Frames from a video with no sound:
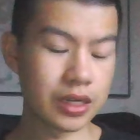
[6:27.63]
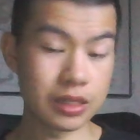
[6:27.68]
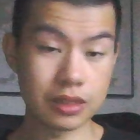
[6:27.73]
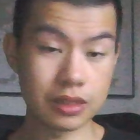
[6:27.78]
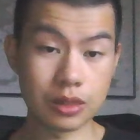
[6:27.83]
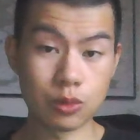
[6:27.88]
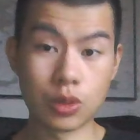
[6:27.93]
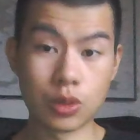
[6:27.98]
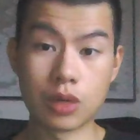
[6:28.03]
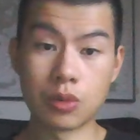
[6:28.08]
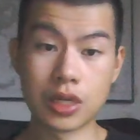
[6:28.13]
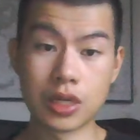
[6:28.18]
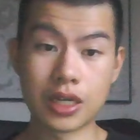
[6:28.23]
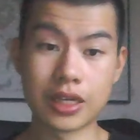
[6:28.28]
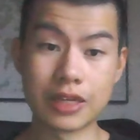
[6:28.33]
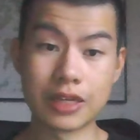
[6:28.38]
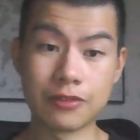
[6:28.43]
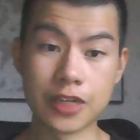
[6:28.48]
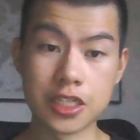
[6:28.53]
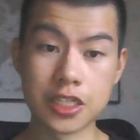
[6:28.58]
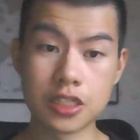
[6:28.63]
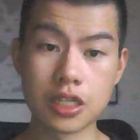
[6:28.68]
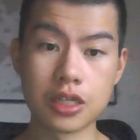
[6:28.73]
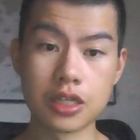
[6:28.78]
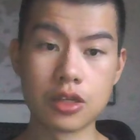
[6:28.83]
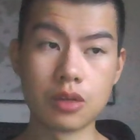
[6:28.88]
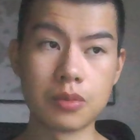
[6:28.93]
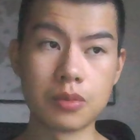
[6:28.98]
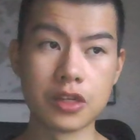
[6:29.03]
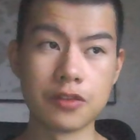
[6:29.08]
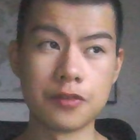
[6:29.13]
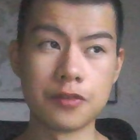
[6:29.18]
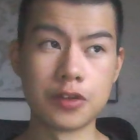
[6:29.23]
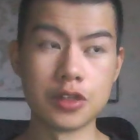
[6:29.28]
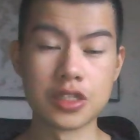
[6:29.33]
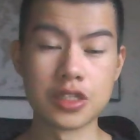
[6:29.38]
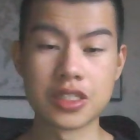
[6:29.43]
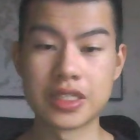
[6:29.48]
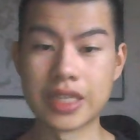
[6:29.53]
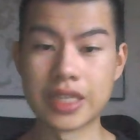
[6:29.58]
when I eventually got my
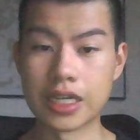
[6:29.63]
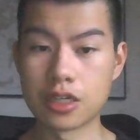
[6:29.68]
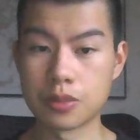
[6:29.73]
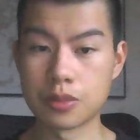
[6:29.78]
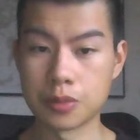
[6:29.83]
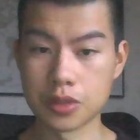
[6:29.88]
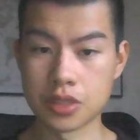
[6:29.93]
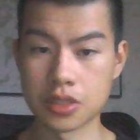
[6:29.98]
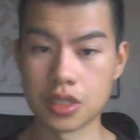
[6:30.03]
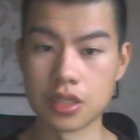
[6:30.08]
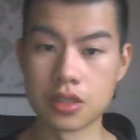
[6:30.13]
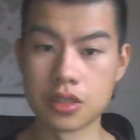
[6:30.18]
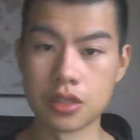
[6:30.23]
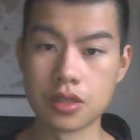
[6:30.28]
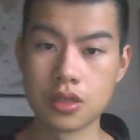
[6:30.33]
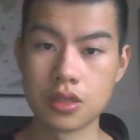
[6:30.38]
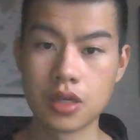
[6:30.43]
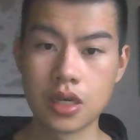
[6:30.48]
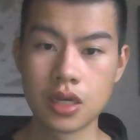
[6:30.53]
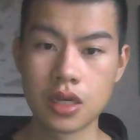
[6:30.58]
first setter position,